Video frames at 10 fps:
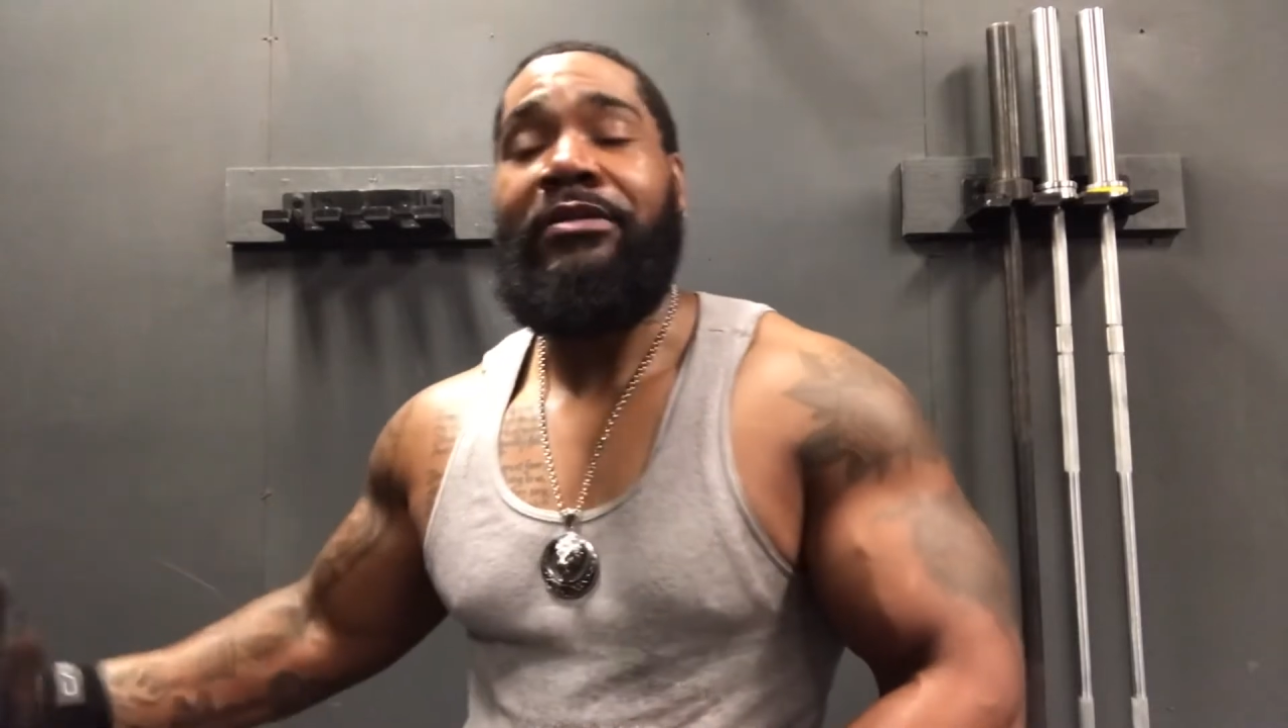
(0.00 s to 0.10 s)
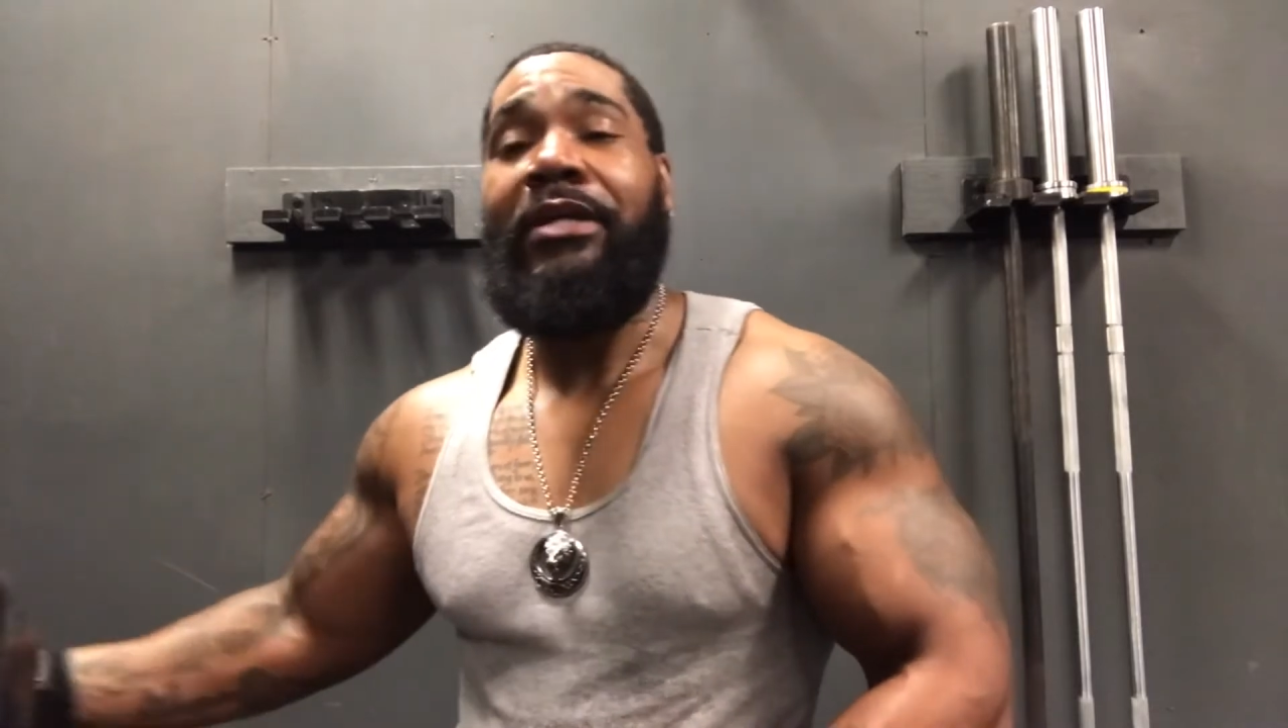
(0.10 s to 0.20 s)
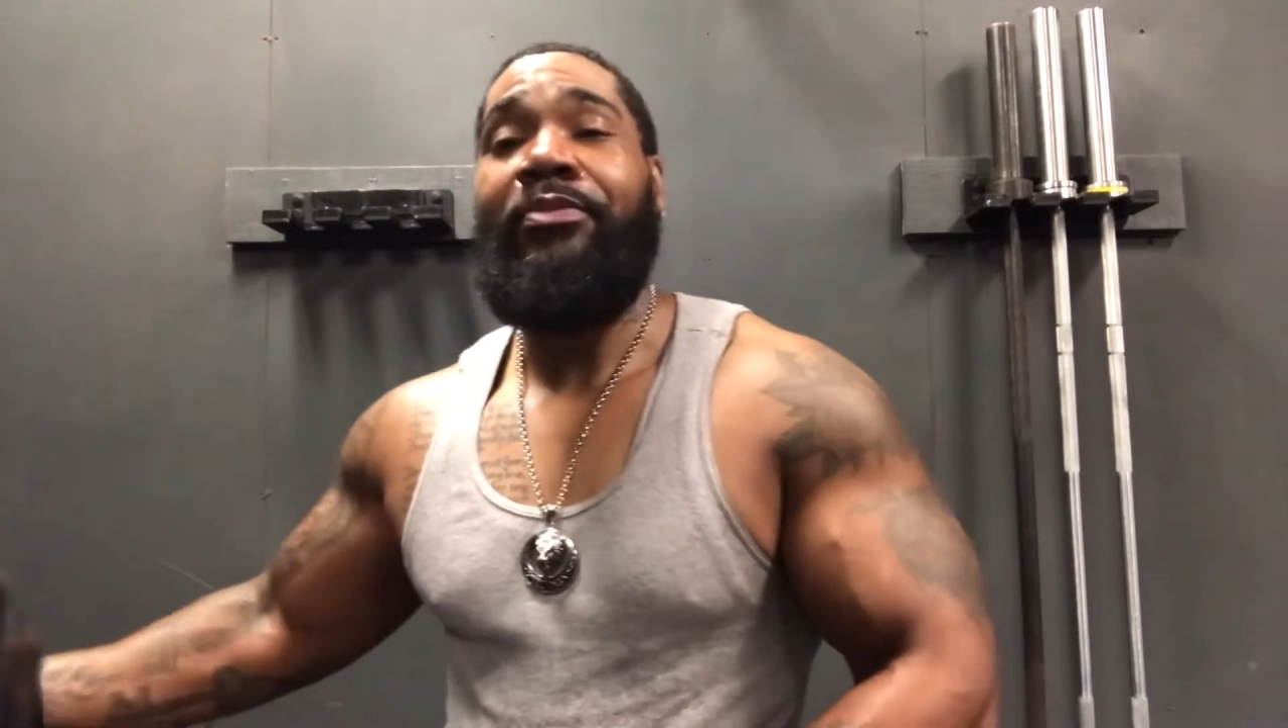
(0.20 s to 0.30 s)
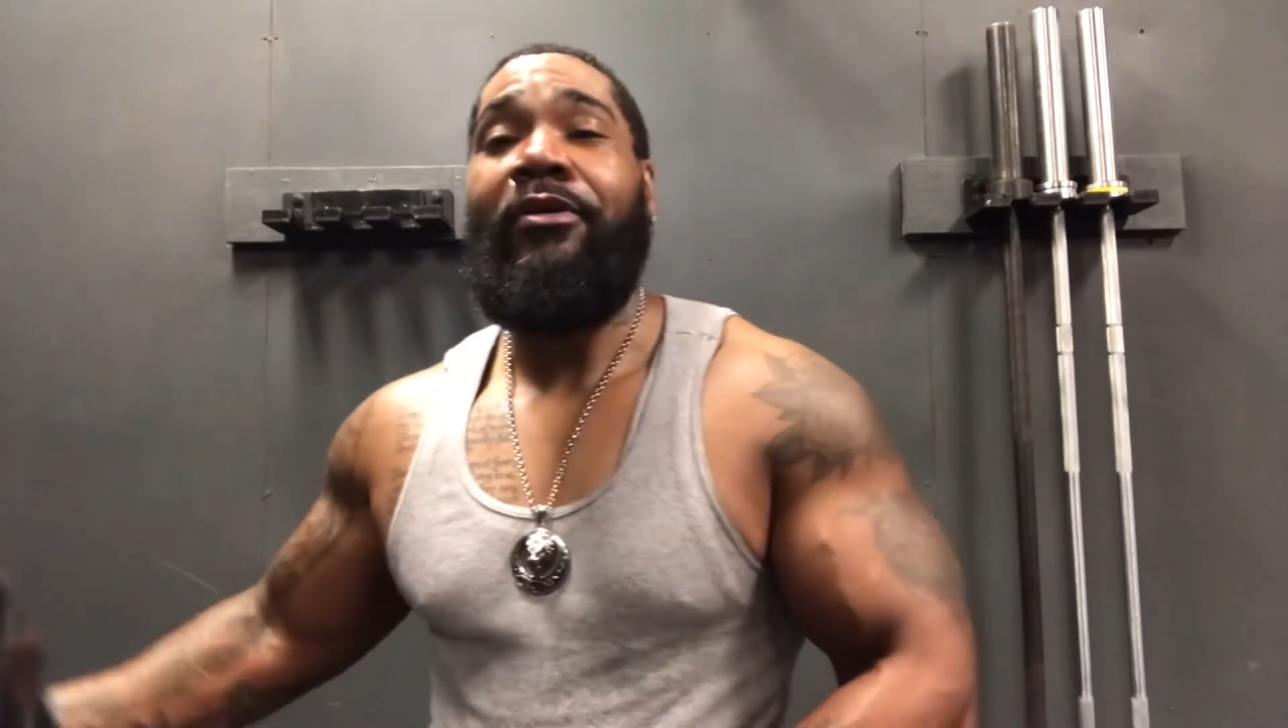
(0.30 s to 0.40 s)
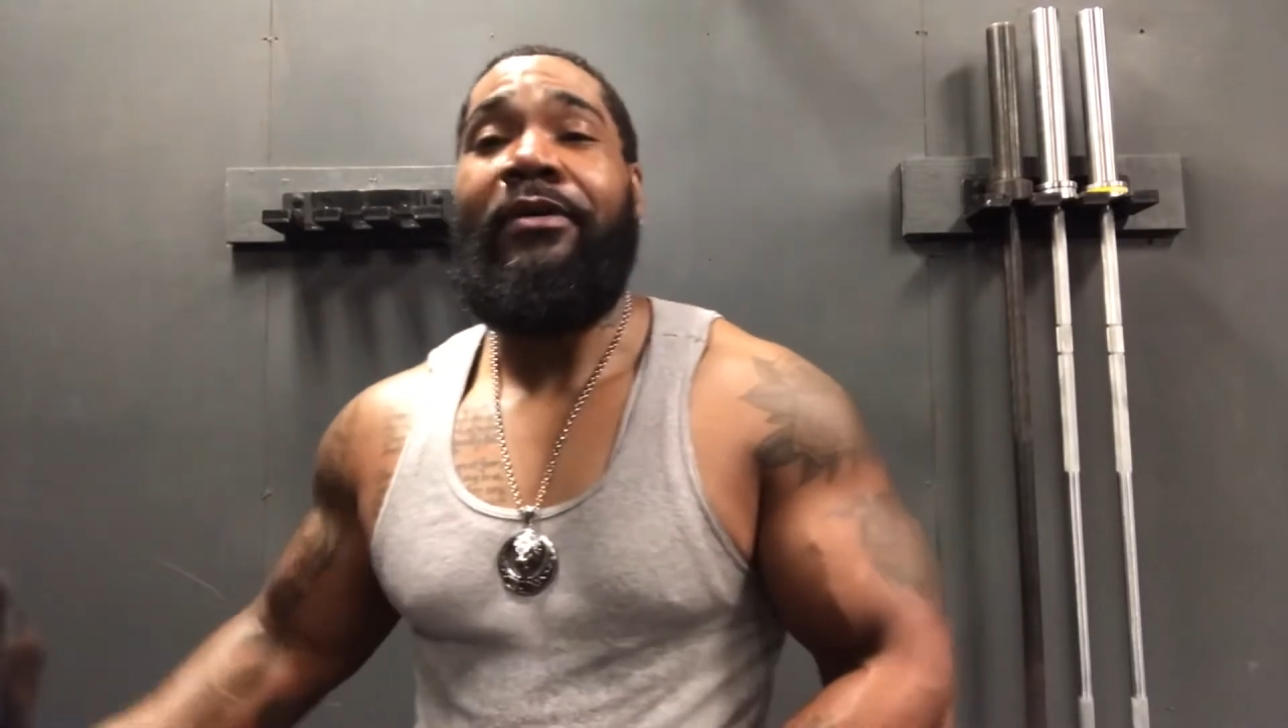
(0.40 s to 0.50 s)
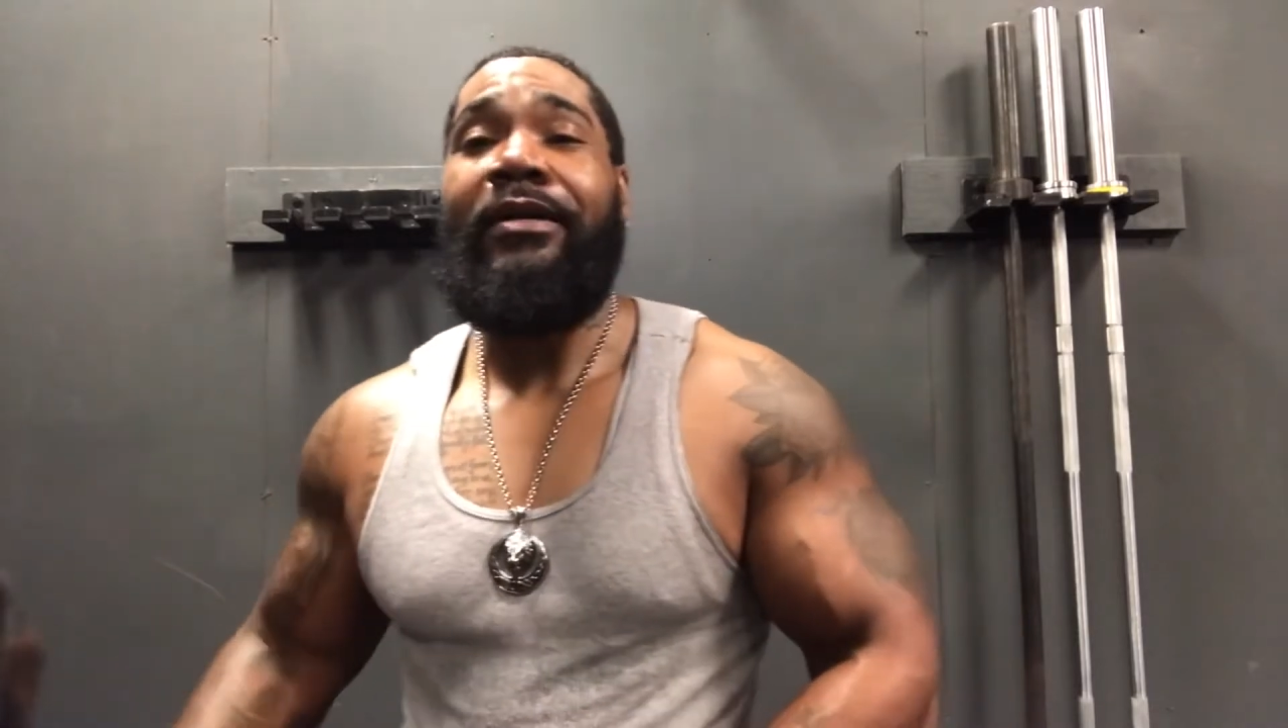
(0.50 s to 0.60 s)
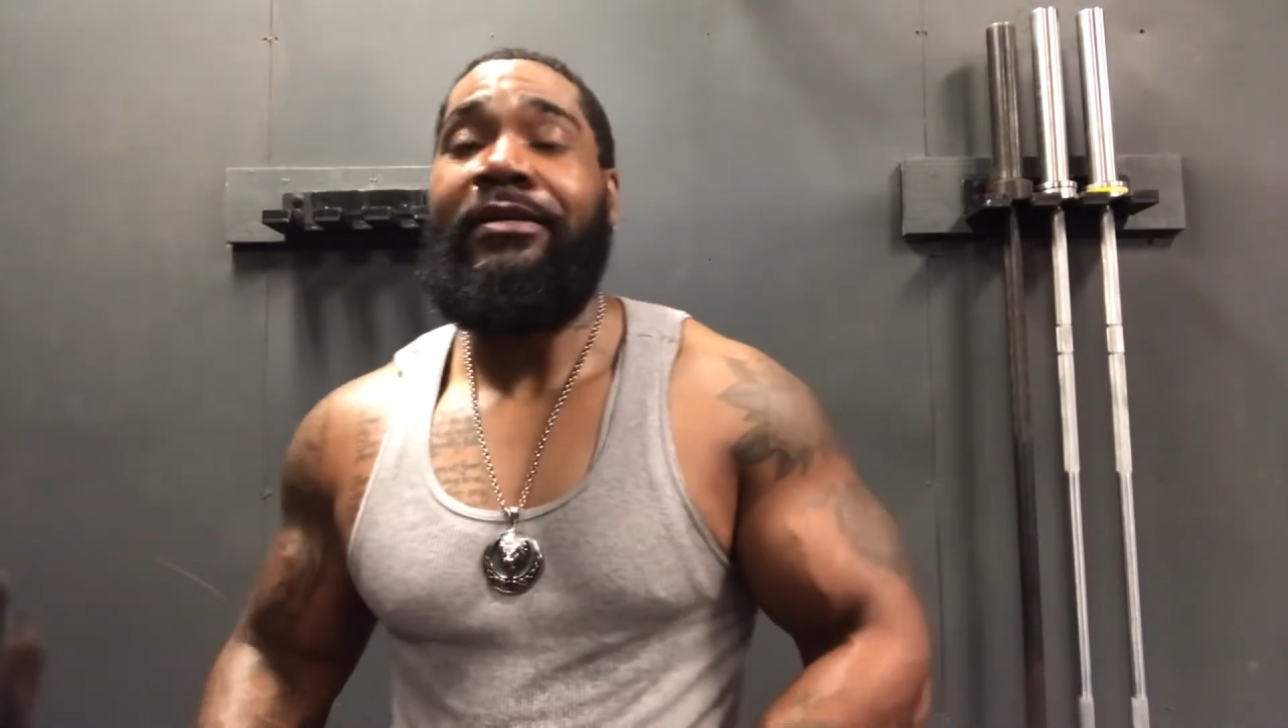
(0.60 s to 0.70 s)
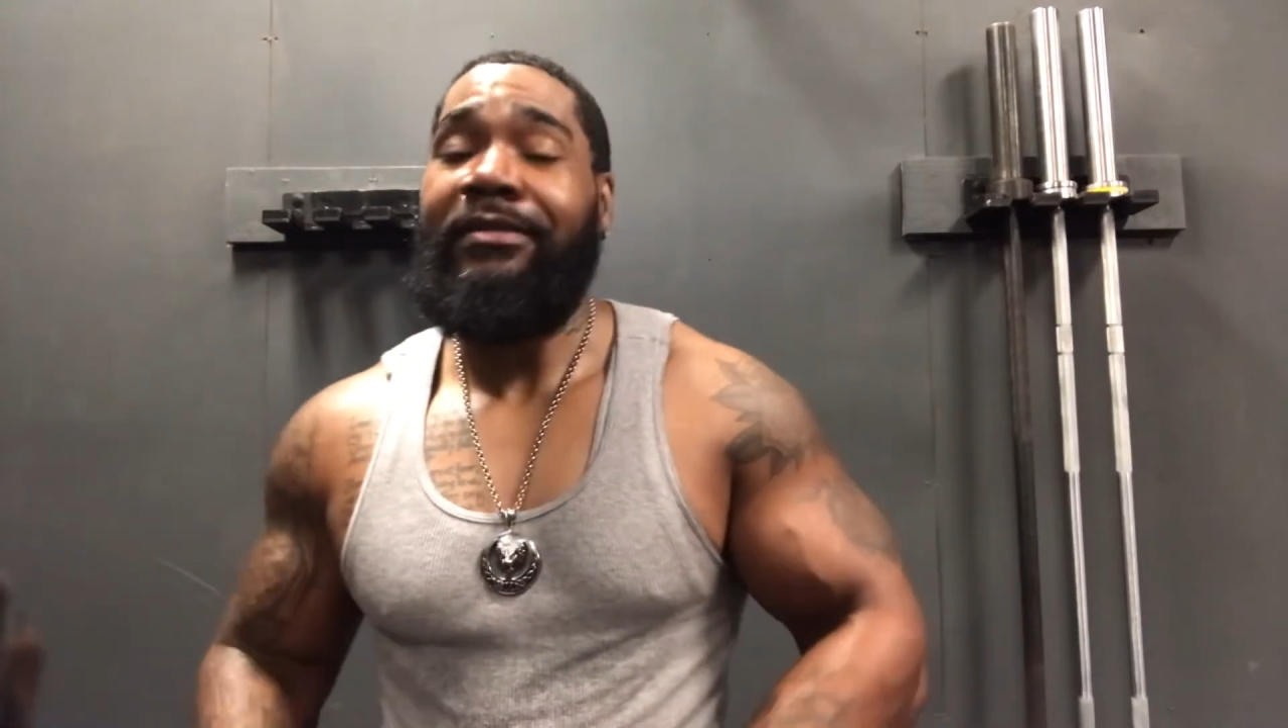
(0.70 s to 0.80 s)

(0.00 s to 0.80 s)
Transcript: Jake Paul had a